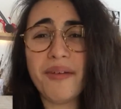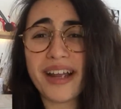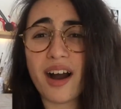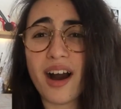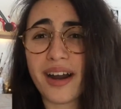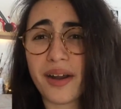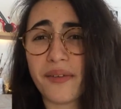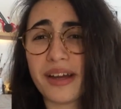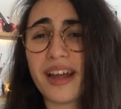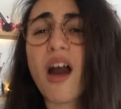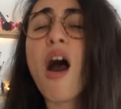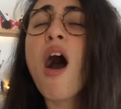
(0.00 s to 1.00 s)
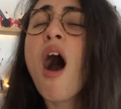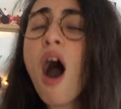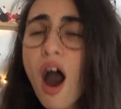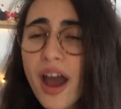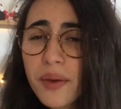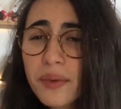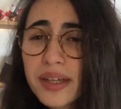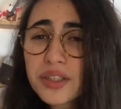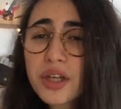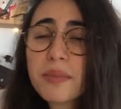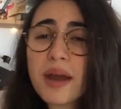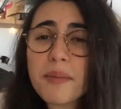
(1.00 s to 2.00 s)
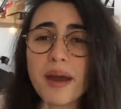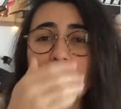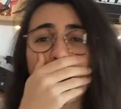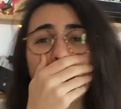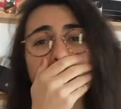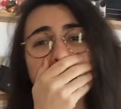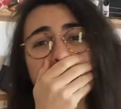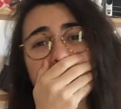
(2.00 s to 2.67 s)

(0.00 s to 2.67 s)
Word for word: my God, it went on my mouth.